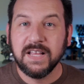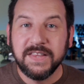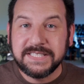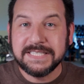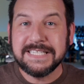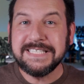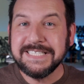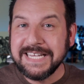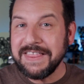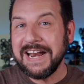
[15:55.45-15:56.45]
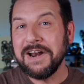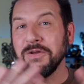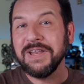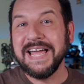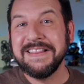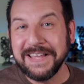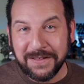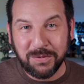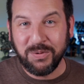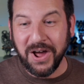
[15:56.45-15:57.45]
This isn't to say that I don't like the
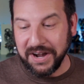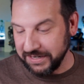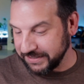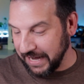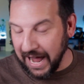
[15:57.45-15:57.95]
other products.